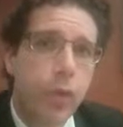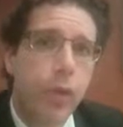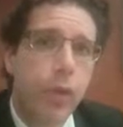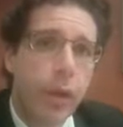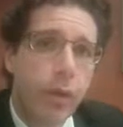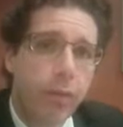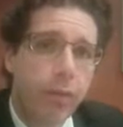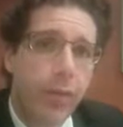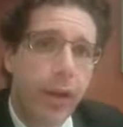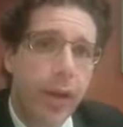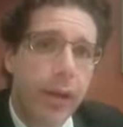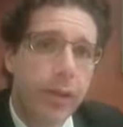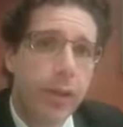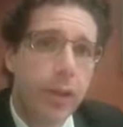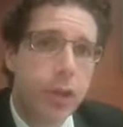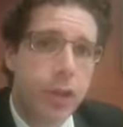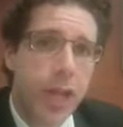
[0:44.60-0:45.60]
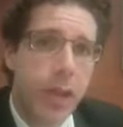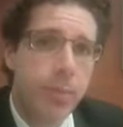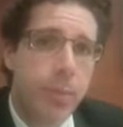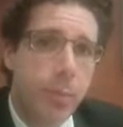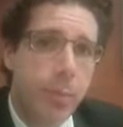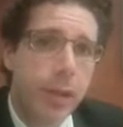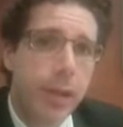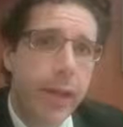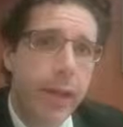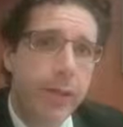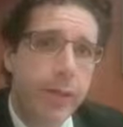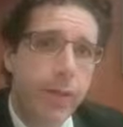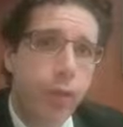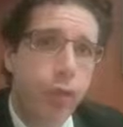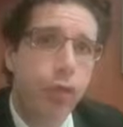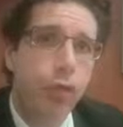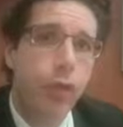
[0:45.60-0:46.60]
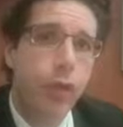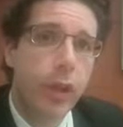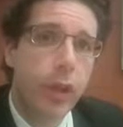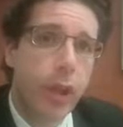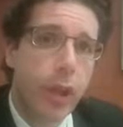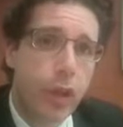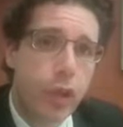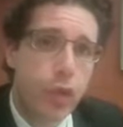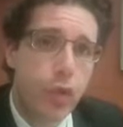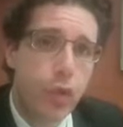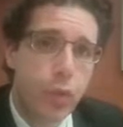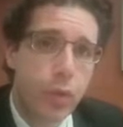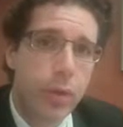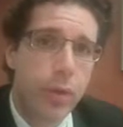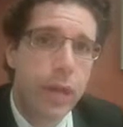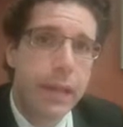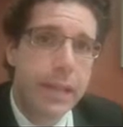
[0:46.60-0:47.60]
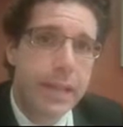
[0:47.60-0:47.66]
to in fact shape the political institutions and ensure